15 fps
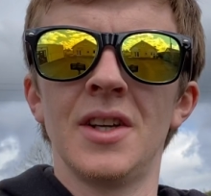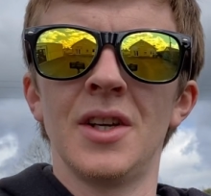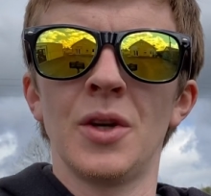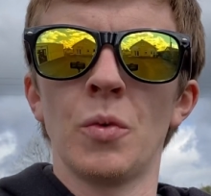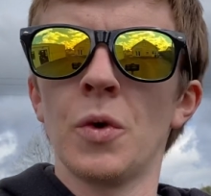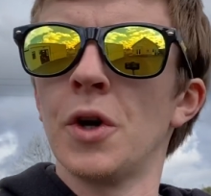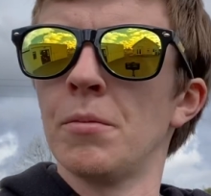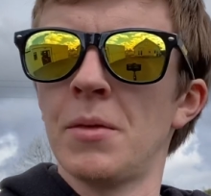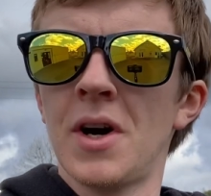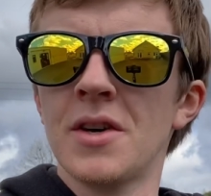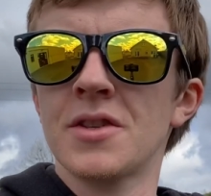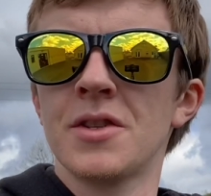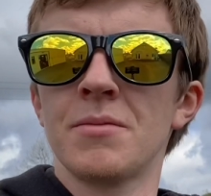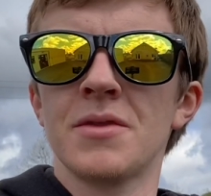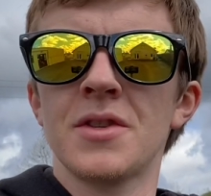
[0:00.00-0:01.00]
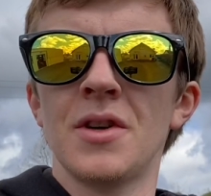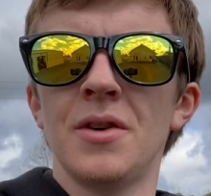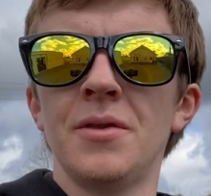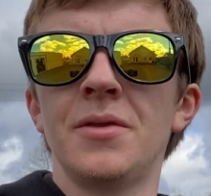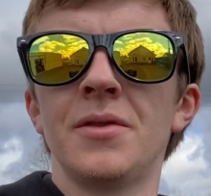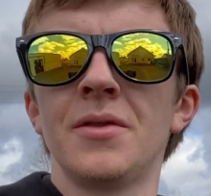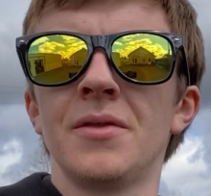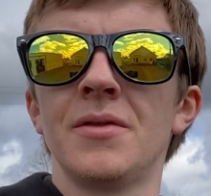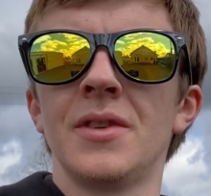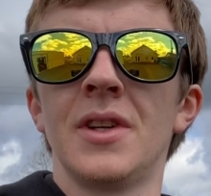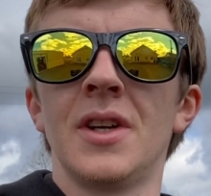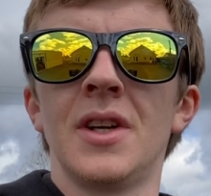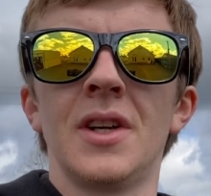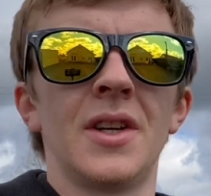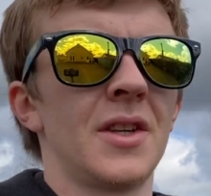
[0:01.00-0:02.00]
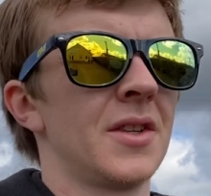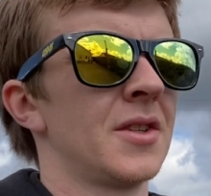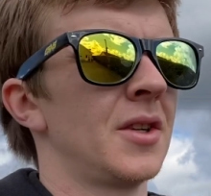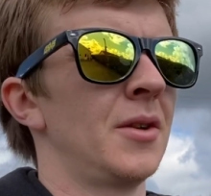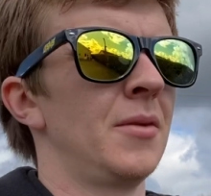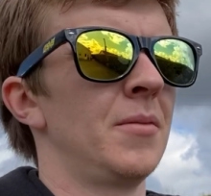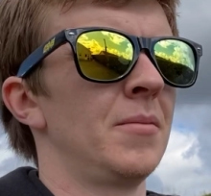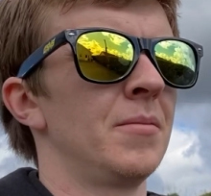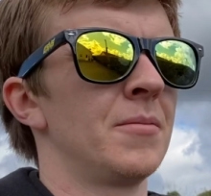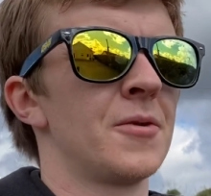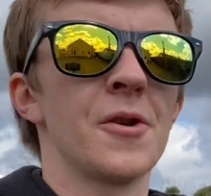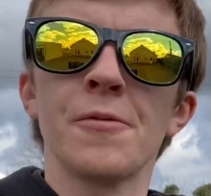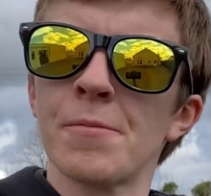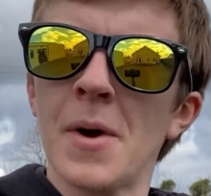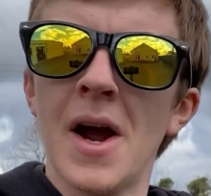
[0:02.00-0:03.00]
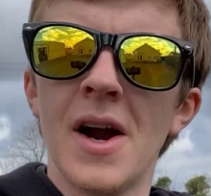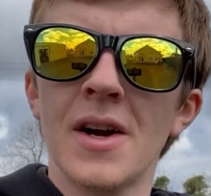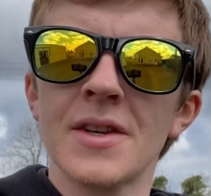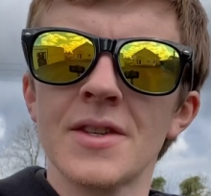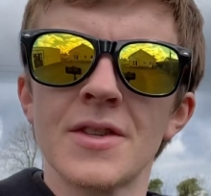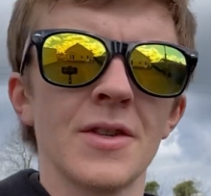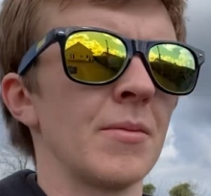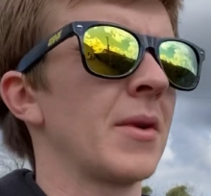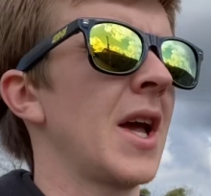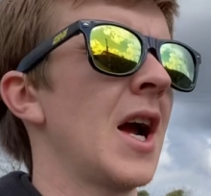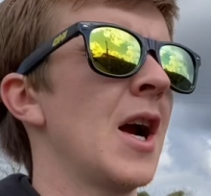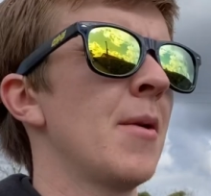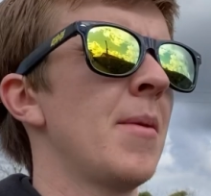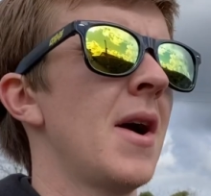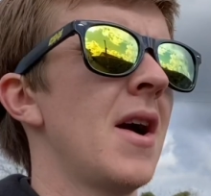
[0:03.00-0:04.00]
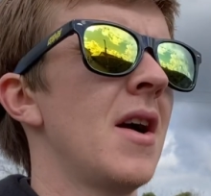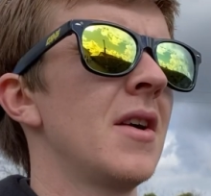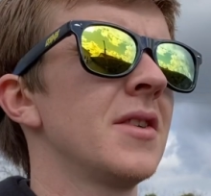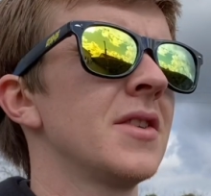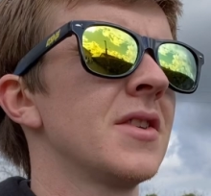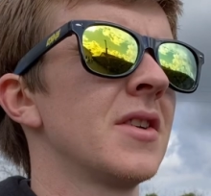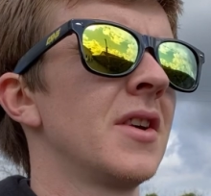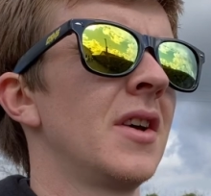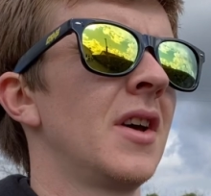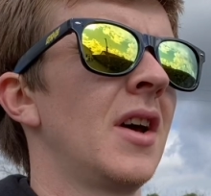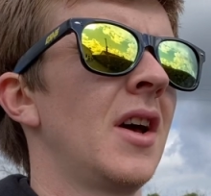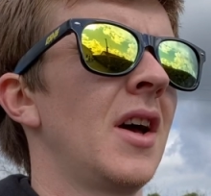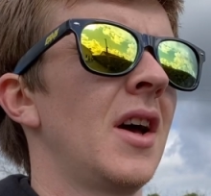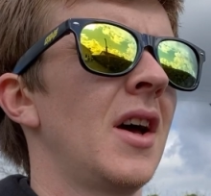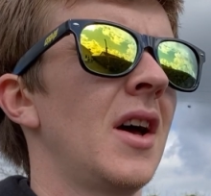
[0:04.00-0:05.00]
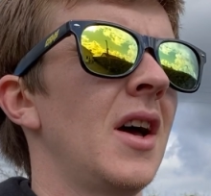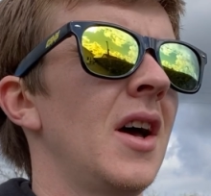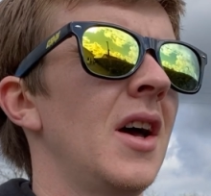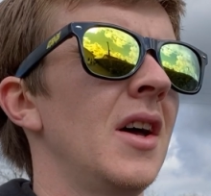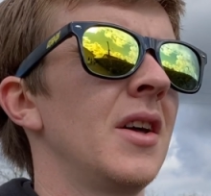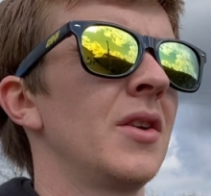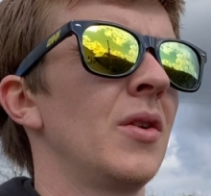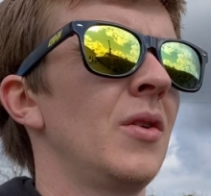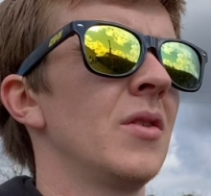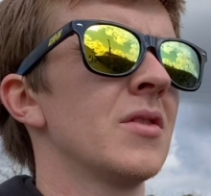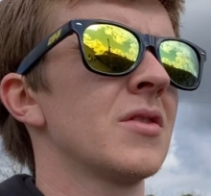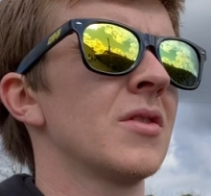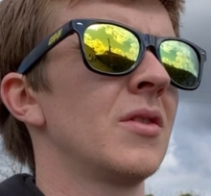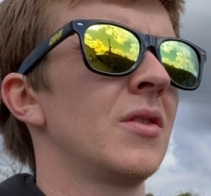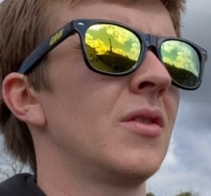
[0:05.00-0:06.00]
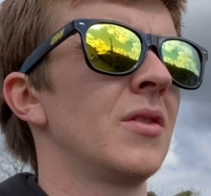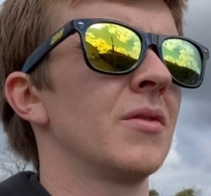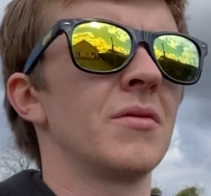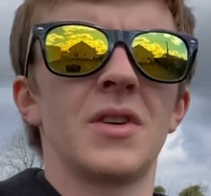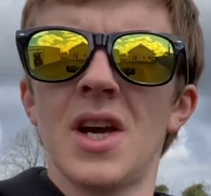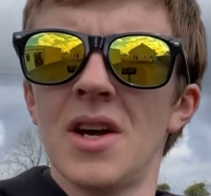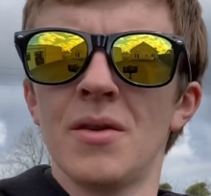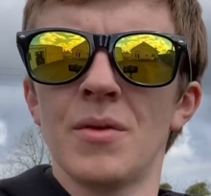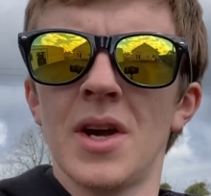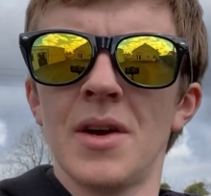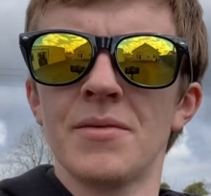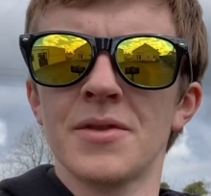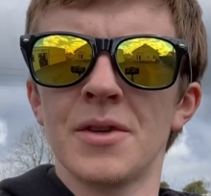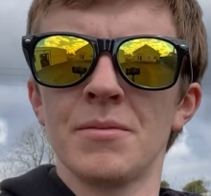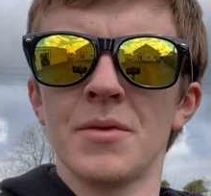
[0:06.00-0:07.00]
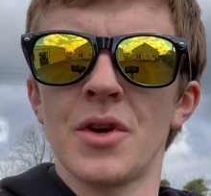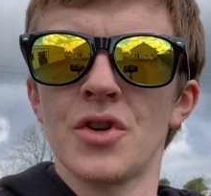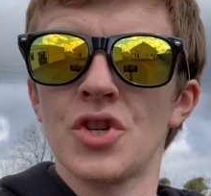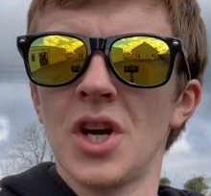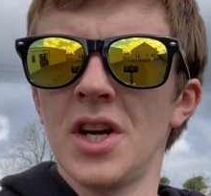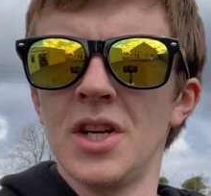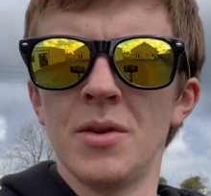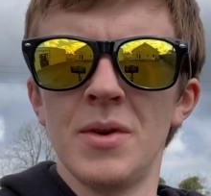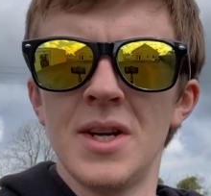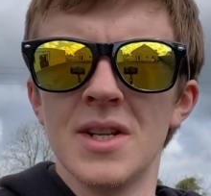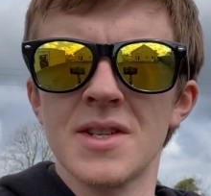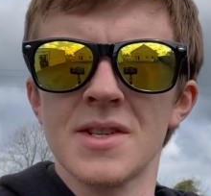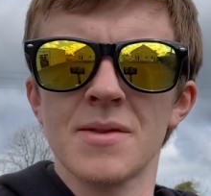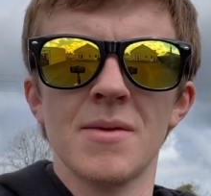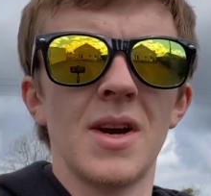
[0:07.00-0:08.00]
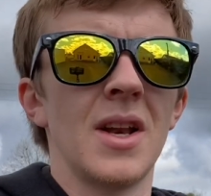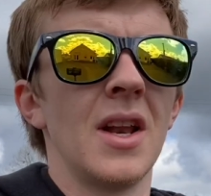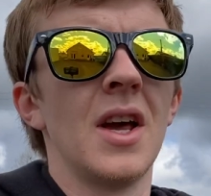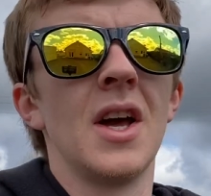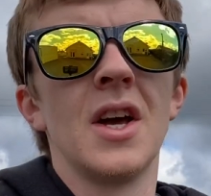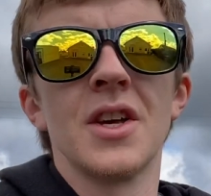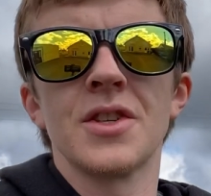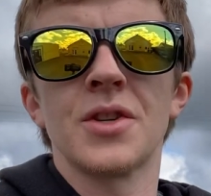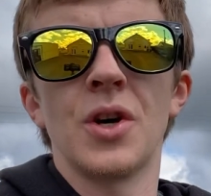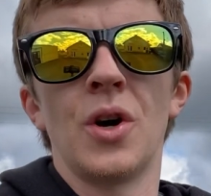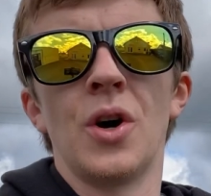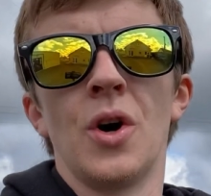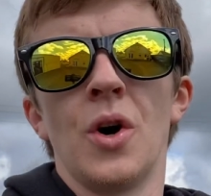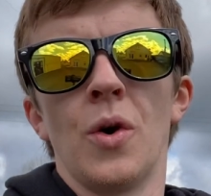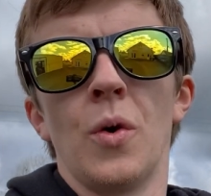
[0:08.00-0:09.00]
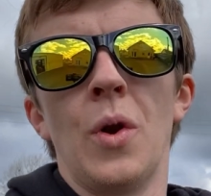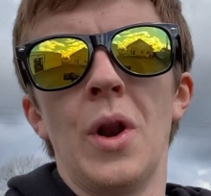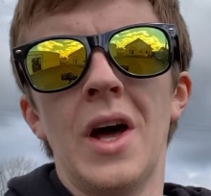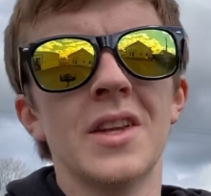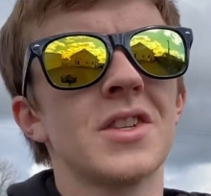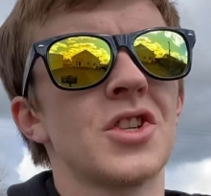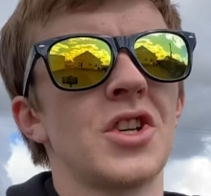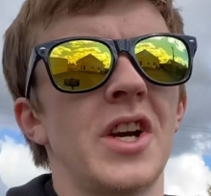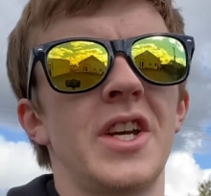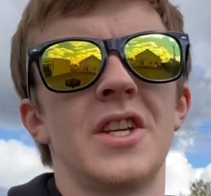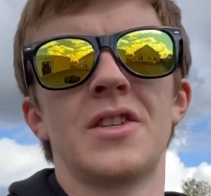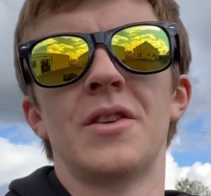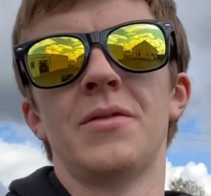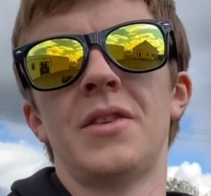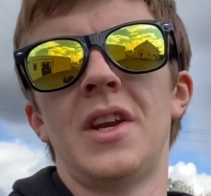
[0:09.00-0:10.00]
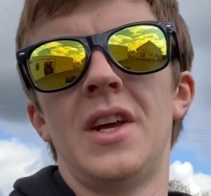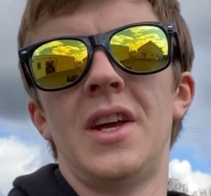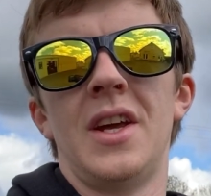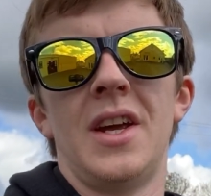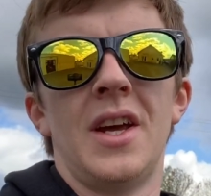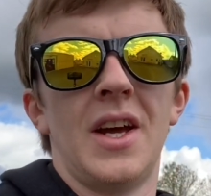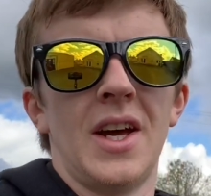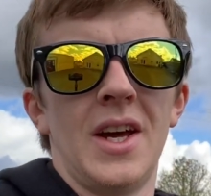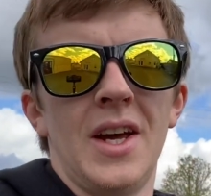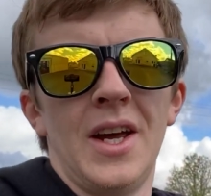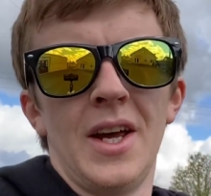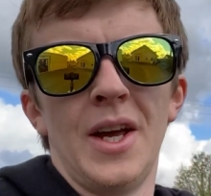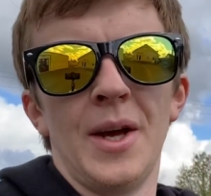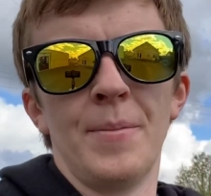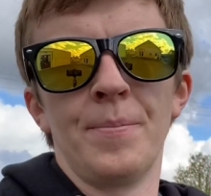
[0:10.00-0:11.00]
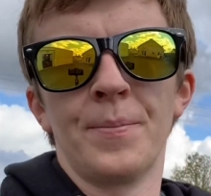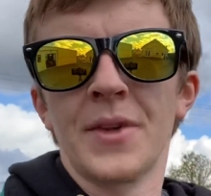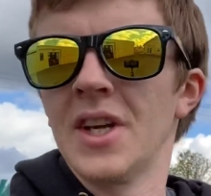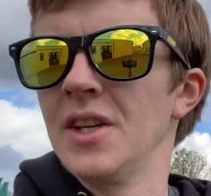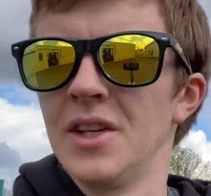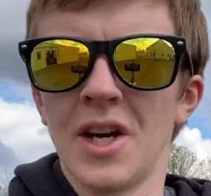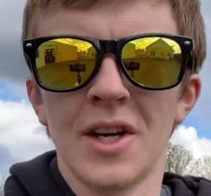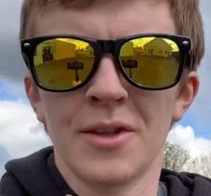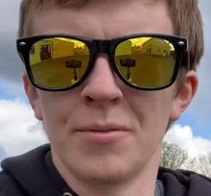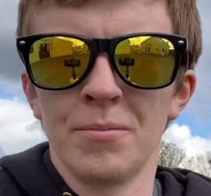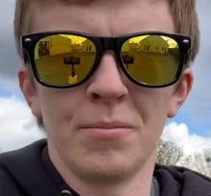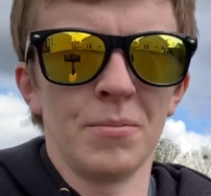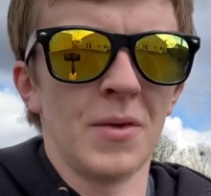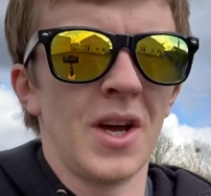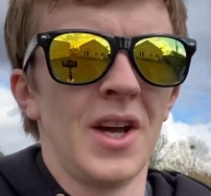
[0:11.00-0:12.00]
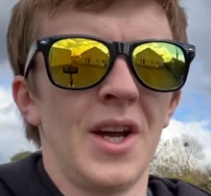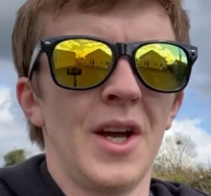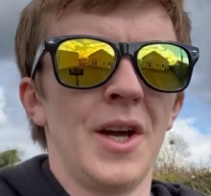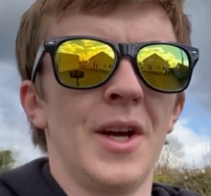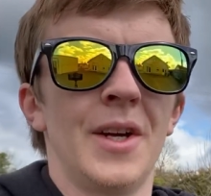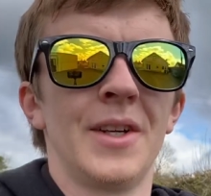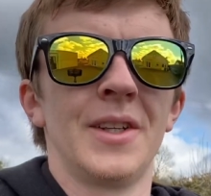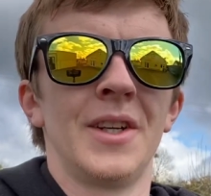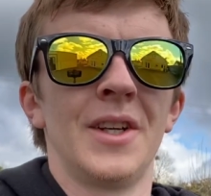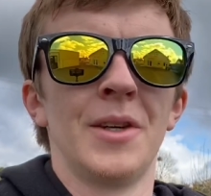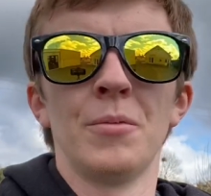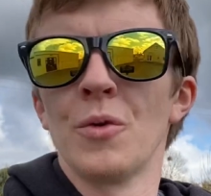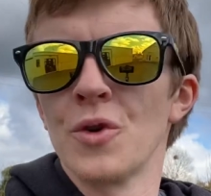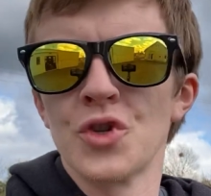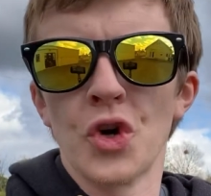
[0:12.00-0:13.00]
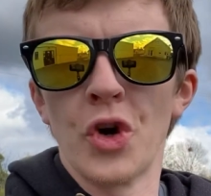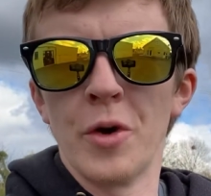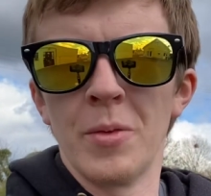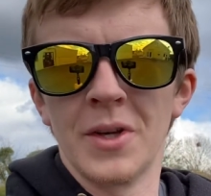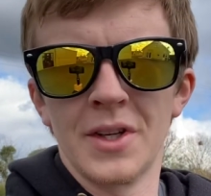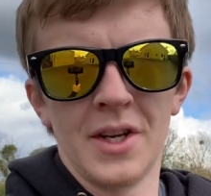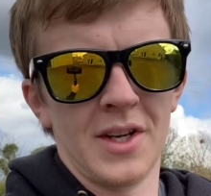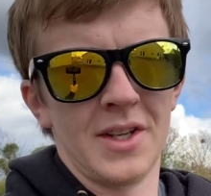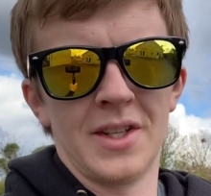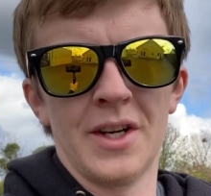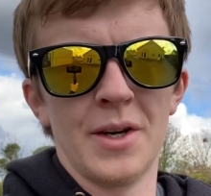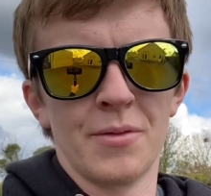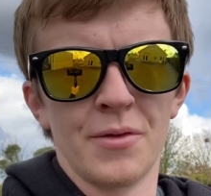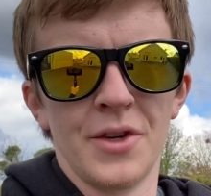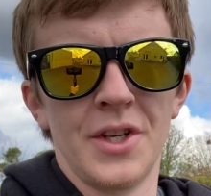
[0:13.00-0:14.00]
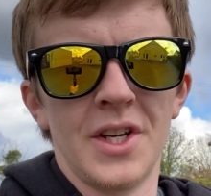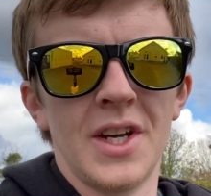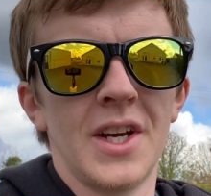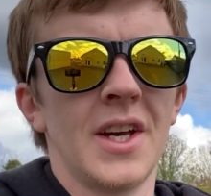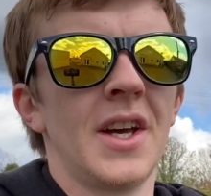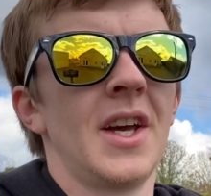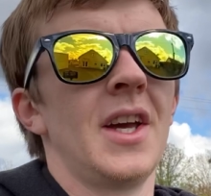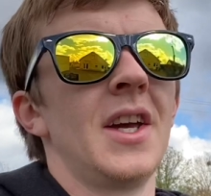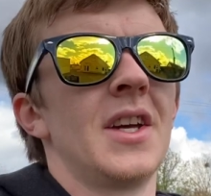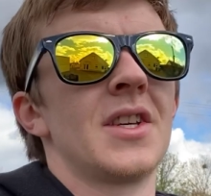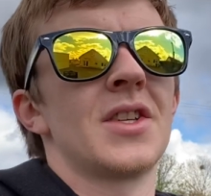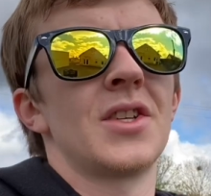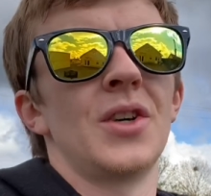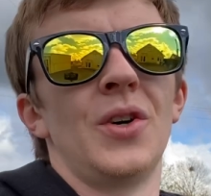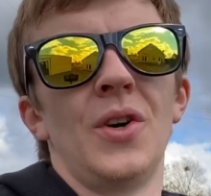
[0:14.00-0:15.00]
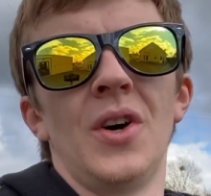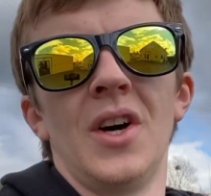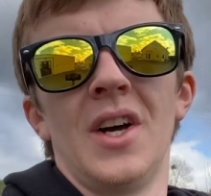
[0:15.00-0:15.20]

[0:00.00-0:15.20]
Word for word: We unbox some stuff, some drift parts, some car parts, and also yeah, we have some shiny wheels as well. So lots of shiny stuff today. Um, nothing uh, more enjoyable than a delivery day. So